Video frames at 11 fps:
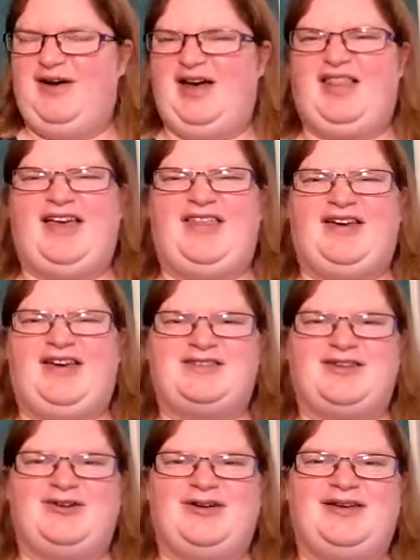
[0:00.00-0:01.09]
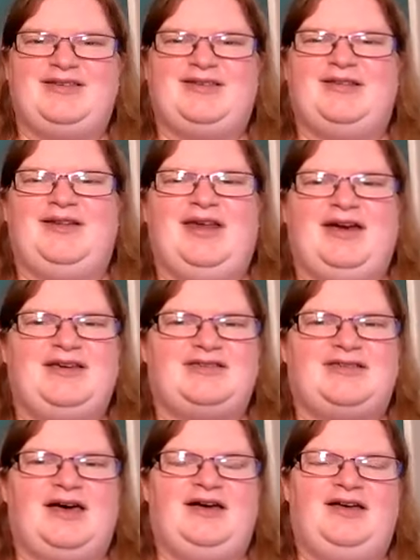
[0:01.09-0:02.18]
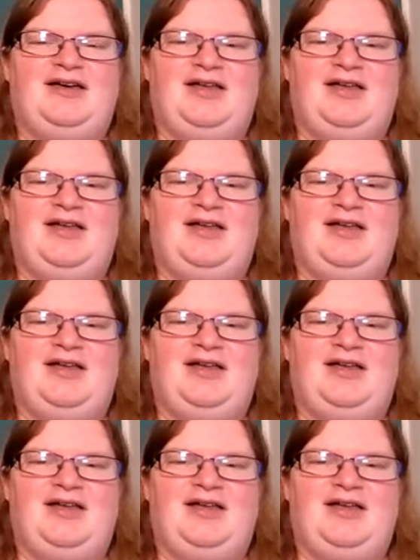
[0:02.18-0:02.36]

Quite like that song. It's nice that